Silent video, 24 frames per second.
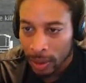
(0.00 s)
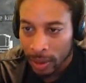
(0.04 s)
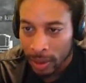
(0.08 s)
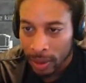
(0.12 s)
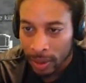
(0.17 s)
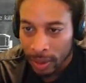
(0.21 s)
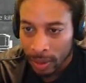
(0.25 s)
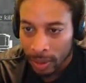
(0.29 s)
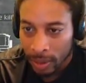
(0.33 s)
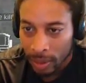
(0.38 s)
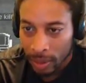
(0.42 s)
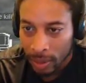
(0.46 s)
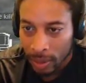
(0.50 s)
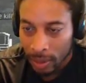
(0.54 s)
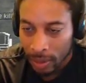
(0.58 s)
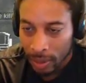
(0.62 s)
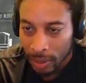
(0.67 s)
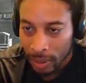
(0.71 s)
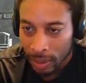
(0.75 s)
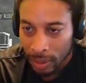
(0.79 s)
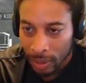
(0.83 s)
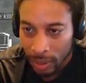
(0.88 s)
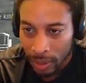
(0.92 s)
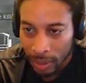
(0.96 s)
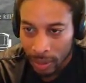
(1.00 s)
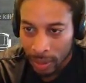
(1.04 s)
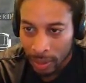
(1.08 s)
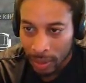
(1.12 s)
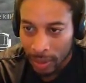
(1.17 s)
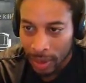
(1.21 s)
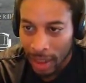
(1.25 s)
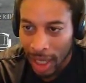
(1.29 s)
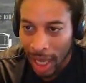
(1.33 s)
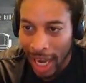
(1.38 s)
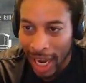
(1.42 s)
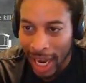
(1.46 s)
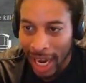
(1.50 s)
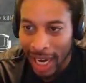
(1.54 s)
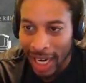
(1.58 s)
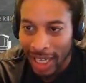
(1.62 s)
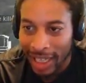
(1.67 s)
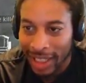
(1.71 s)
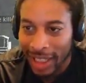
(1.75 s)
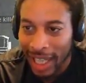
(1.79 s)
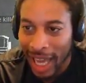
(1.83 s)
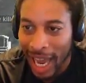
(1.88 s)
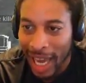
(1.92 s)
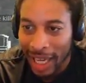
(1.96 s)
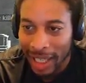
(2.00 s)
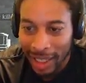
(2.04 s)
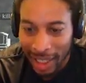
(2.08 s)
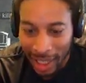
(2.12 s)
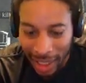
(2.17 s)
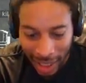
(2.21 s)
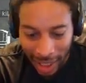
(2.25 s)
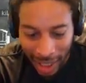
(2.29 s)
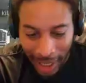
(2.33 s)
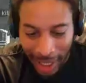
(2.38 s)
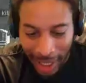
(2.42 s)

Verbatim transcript: He gone. Hey, that nigga